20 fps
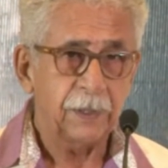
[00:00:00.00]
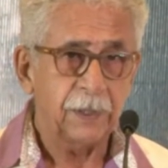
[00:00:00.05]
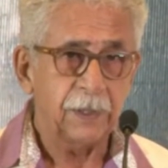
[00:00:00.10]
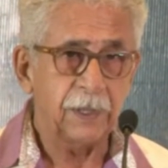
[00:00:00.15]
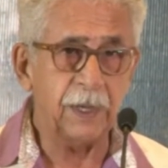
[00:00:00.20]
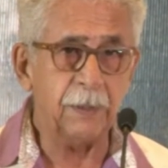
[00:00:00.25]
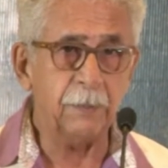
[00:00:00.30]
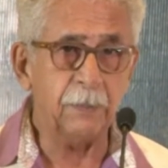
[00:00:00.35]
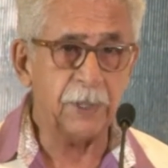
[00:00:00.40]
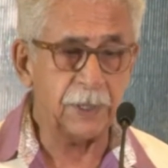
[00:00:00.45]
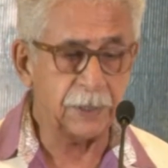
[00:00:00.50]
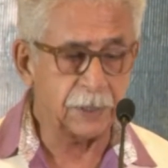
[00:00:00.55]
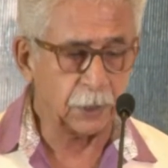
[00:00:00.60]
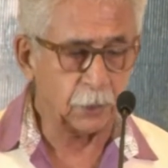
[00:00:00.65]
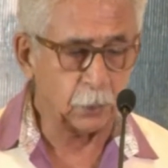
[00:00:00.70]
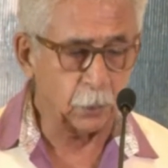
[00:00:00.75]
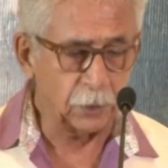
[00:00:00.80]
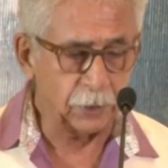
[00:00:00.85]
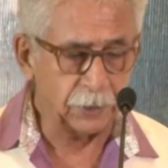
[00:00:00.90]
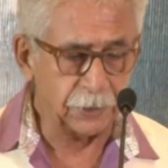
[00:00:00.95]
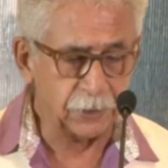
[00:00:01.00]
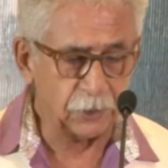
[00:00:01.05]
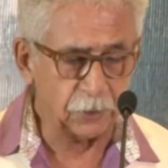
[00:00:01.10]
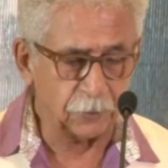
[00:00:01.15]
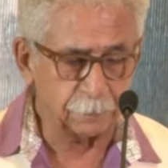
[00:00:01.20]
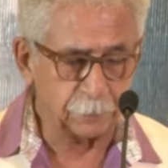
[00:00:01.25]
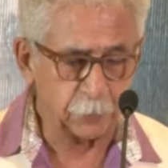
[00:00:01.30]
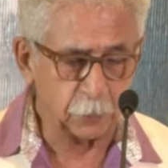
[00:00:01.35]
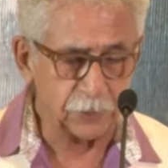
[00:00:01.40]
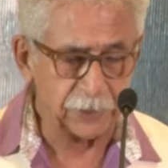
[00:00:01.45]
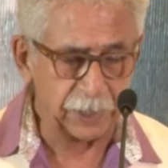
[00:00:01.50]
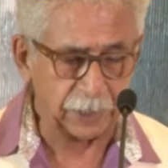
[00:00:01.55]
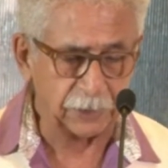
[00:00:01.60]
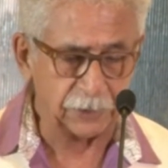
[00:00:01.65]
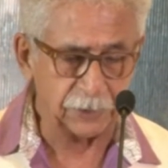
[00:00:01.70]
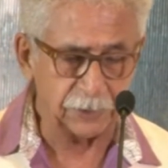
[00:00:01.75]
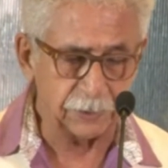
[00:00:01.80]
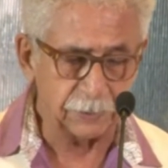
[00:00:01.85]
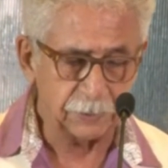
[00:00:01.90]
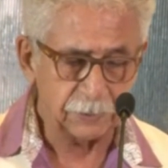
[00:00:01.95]
namely the quality of
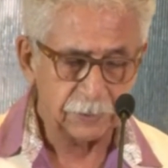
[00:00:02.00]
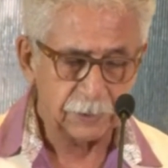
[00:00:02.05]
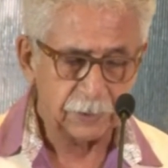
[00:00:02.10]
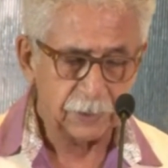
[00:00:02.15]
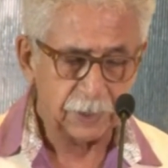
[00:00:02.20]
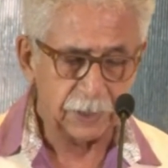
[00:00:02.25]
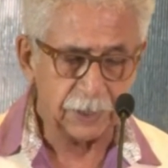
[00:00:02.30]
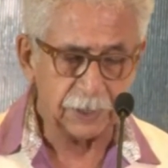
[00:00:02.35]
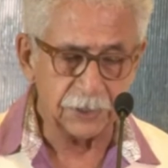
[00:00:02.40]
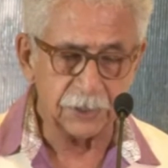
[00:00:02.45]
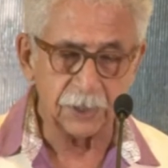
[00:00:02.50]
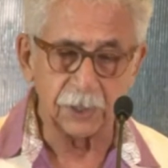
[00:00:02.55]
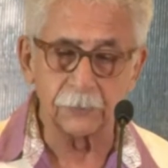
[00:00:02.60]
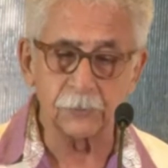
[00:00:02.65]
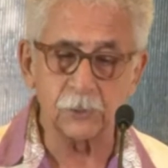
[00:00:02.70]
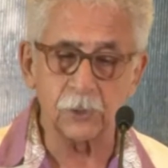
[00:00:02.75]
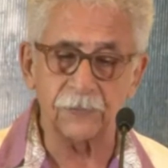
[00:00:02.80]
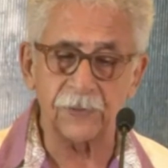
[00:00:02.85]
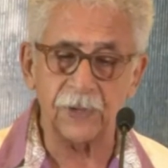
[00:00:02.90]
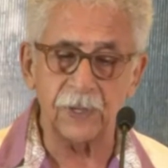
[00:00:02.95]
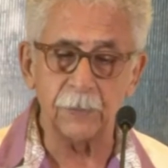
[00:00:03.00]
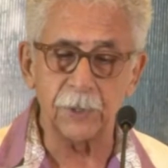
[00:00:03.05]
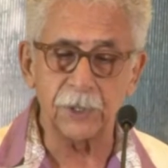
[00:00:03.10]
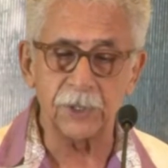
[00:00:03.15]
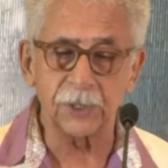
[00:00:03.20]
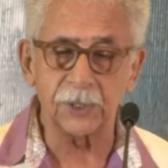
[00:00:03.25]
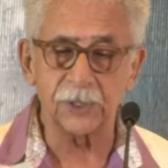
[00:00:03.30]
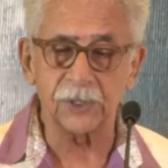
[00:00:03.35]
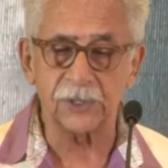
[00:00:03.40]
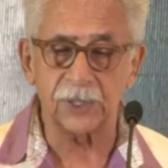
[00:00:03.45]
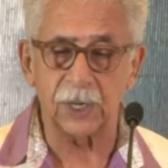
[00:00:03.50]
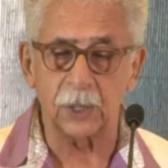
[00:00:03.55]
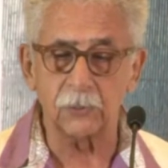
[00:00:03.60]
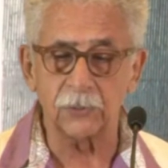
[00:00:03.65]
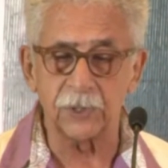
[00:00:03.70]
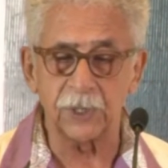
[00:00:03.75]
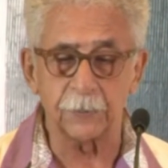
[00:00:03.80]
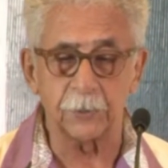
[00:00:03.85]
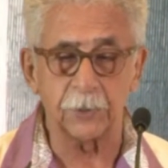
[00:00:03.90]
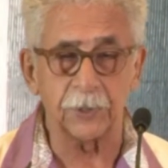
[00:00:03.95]
projection in terms of image and
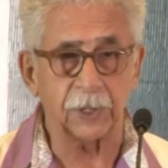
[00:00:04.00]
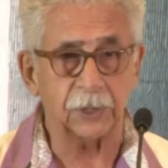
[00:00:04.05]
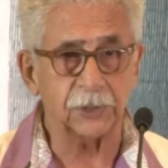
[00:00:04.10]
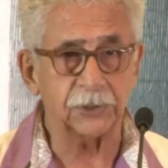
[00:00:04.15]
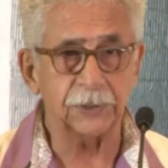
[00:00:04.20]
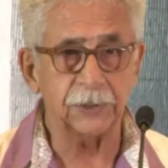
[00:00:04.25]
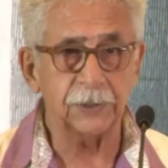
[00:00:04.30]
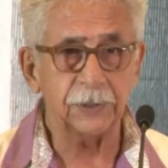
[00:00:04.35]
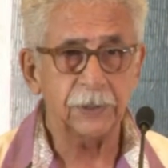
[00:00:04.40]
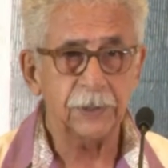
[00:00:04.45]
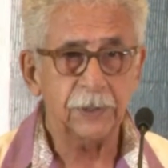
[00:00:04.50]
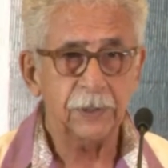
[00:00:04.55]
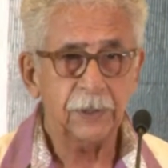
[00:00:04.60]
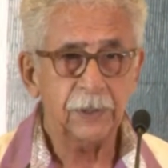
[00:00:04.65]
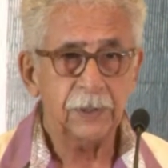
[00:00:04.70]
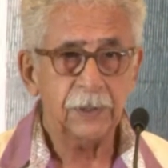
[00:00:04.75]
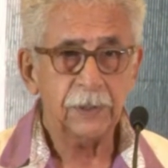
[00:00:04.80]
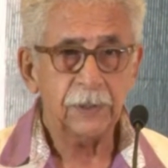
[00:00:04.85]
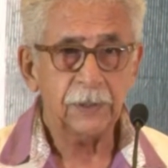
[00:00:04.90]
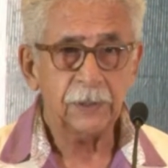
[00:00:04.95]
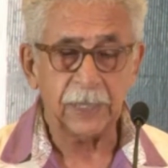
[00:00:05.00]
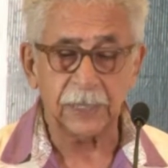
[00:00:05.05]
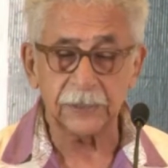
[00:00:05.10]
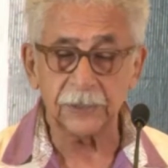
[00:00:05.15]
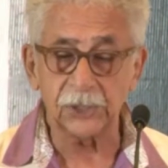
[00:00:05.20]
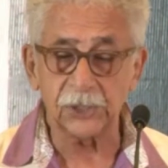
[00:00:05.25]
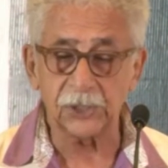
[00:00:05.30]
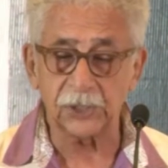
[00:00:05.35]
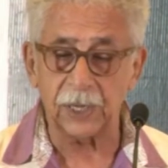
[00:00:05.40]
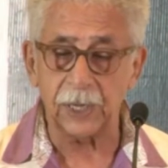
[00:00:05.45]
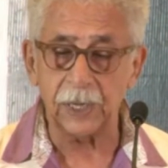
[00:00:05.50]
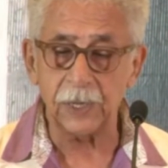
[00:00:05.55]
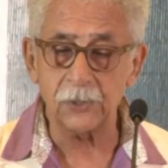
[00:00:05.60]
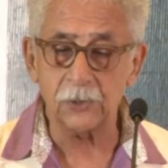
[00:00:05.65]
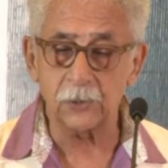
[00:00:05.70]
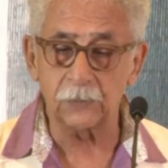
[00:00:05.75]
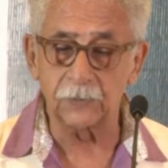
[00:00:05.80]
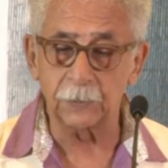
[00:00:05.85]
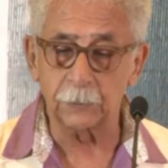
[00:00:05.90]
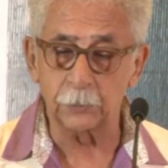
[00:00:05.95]
sound reproduction, and the
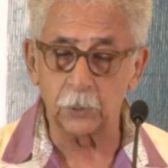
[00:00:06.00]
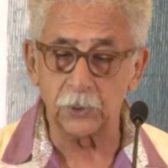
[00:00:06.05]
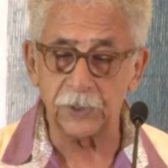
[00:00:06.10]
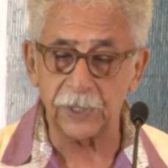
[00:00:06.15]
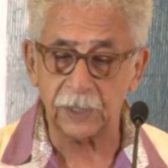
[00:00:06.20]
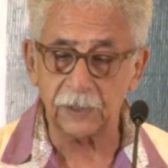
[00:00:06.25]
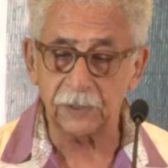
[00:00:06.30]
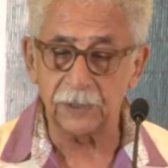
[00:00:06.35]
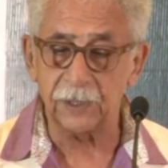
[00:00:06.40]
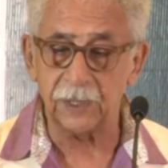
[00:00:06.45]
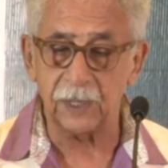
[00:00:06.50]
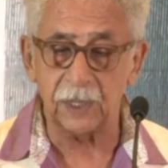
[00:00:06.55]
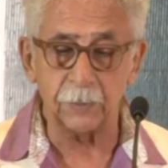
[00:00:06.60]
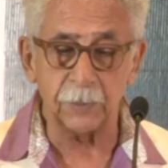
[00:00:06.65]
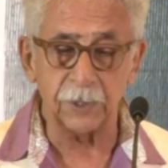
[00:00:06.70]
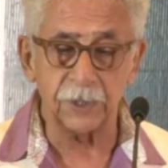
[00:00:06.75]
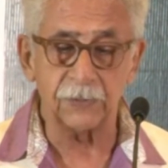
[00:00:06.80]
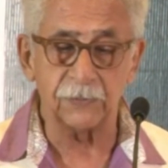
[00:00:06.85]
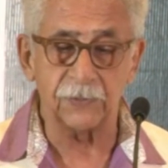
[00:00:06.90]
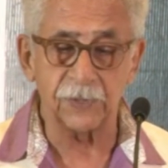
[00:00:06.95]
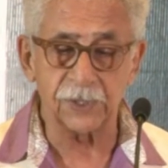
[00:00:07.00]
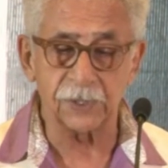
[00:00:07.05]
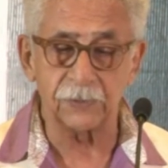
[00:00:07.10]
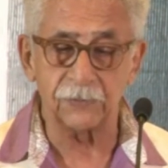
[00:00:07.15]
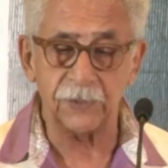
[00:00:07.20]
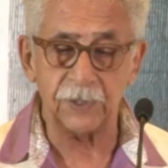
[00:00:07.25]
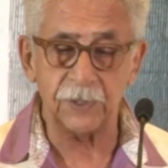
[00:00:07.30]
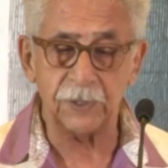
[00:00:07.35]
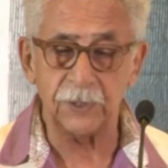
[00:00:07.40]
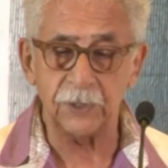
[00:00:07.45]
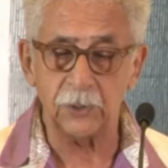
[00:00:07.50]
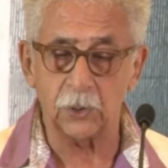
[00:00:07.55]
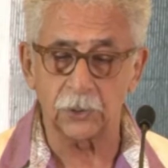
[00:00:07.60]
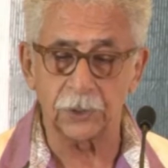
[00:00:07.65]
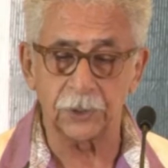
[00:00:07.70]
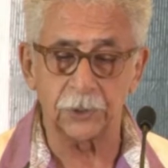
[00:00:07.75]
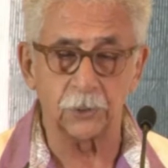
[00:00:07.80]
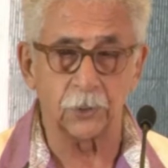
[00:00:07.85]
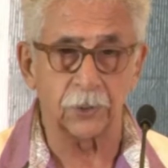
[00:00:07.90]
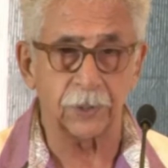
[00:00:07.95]
size of the projected image vis-a-vis the
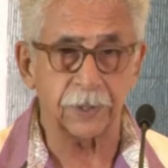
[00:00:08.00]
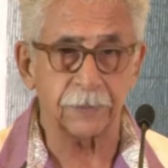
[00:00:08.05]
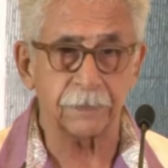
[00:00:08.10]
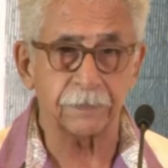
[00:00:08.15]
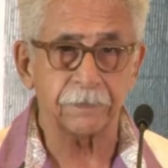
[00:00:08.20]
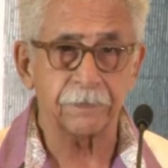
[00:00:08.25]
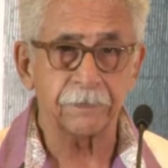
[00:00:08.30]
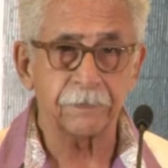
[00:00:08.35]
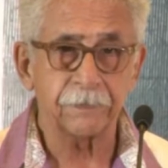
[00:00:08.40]
auditorium.